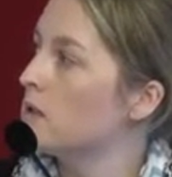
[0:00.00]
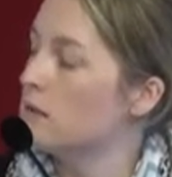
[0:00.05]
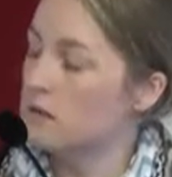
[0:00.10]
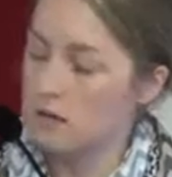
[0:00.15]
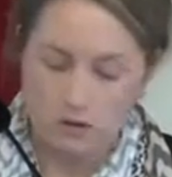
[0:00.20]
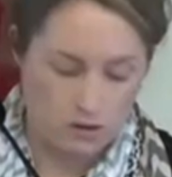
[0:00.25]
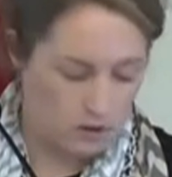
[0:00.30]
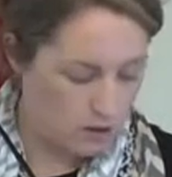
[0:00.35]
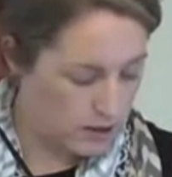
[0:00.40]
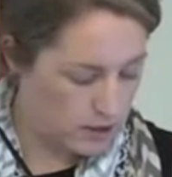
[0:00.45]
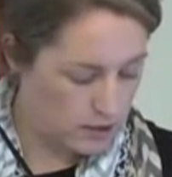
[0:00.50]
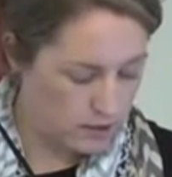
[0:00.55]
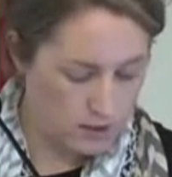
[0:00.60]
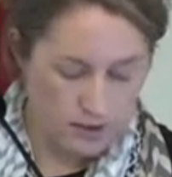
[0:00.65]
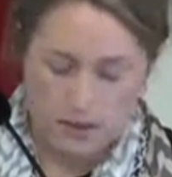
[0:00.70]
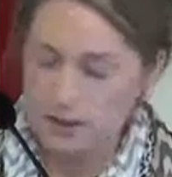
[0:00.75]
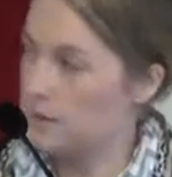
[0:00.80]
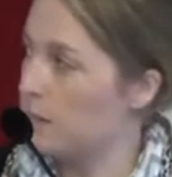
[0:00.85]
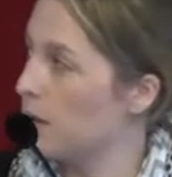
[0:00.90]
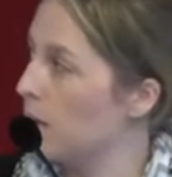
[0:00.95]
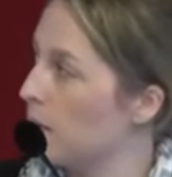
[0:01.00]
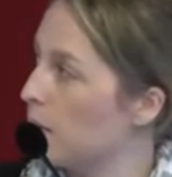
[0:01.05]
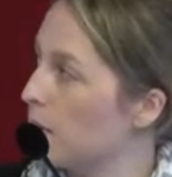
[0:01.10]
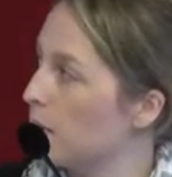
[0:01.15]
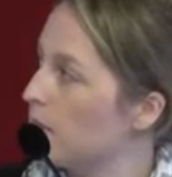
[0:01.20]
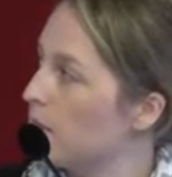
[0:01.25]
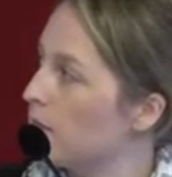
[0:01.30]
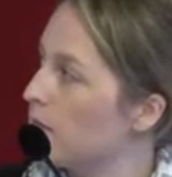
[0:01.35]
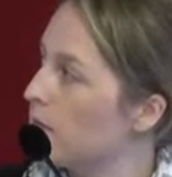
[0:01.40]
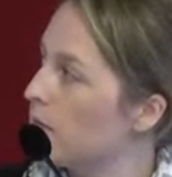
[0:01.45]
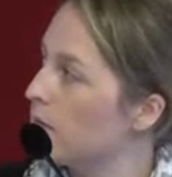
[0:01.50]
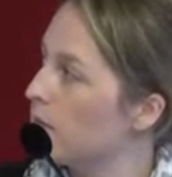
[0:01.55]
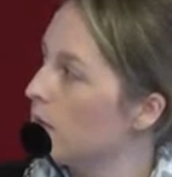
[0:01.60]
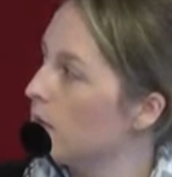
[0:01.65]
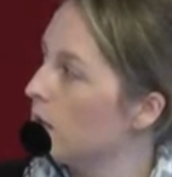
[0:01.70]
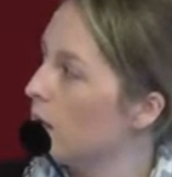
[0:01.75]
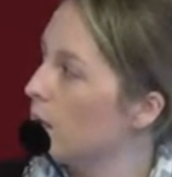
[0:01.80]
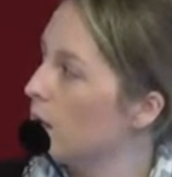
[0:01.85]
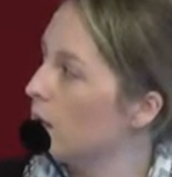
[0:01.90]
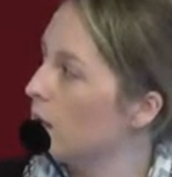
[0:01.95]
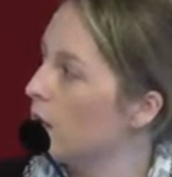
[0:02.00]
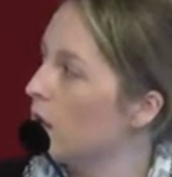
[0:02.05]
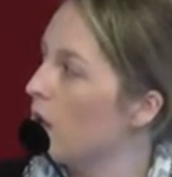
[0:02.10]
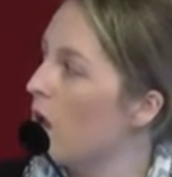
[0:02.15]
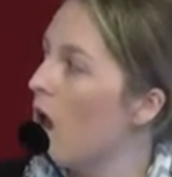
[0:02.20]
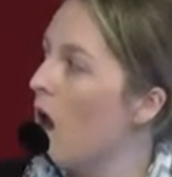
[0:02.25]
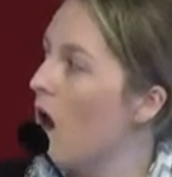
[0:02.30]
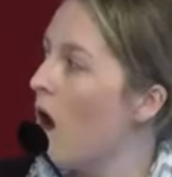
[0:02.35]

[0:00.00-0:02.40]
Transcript: Sorry, this is being a bit... There we go.